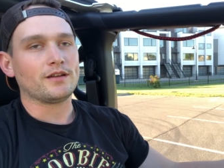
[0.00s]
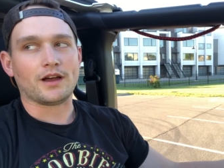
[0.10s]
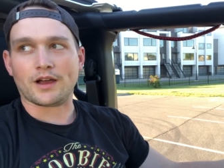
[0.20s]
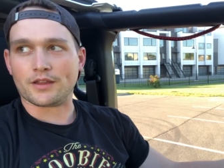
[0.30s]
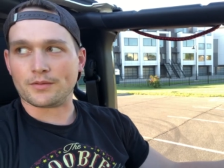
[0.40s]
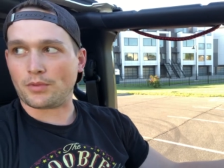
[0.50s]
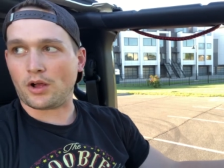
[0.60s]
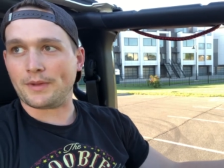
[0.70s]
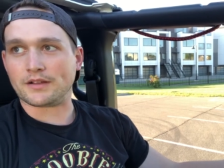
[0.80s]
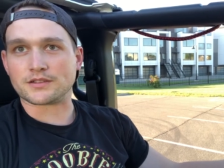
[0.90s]
uh, the
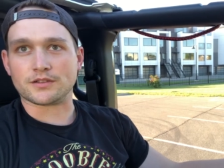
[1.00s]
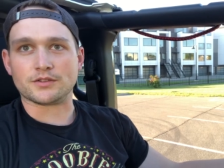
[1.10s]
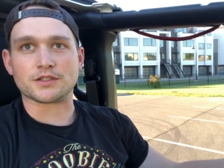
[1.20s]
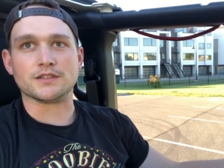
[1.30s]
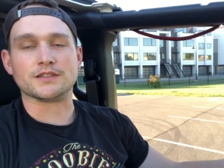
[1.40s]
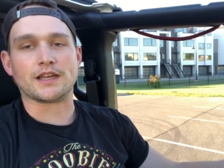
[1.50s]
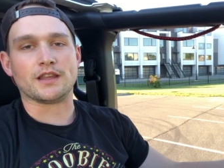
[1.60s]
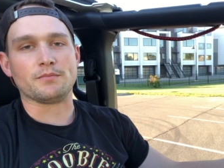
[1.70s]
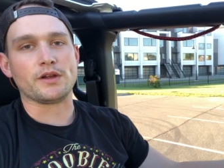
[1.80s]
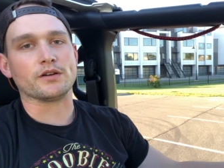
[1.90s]
ball mount solutions
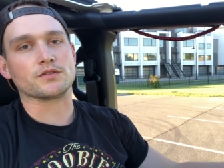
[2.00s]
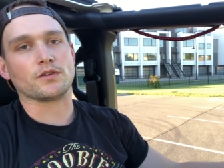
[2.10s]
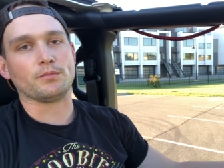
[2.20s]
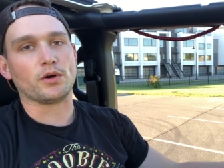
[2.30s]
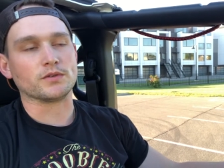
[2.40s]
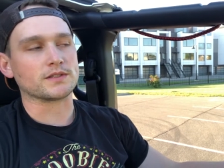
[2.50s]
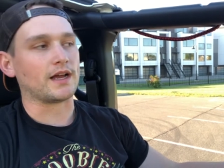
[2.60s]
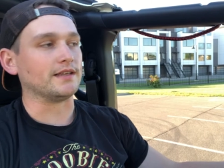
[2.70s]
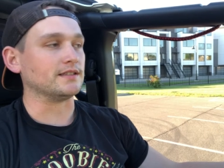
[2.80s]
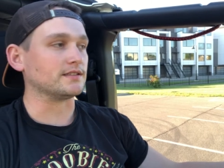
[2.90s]
and the mirrors for both sides.